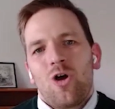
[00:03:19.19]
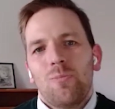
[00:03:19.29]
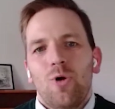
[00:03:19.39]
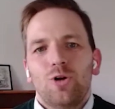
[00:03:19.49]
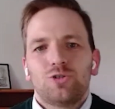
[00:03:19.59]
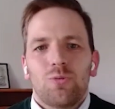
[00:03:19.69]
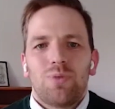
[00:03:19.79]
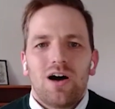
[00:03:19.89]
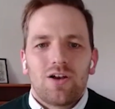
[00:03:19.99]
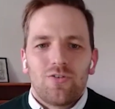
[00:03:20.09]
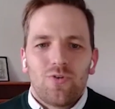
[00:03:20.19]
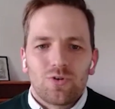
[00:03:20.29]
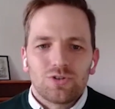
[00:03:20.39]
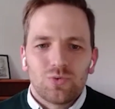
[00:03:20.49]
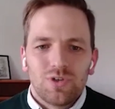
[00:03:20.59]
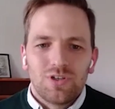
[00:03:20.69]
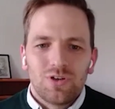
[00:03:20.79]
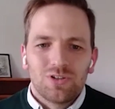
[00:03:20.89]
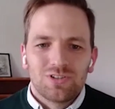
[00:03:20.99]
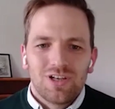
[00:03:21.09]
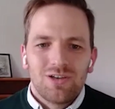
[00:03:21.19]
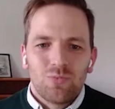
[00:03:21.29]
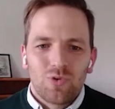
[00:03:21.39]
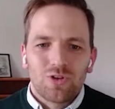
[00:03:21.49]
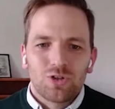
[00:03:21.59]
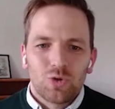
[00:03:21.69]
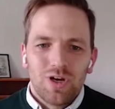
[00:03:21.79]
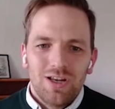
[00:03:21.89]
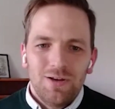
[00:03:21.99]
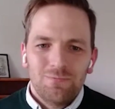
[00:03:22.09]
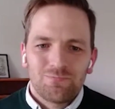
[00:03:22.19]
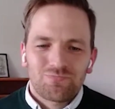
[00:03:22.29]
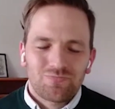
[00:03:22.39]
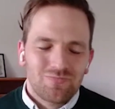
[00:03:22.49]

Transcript: commercial part of forestry, you can say, with the trading.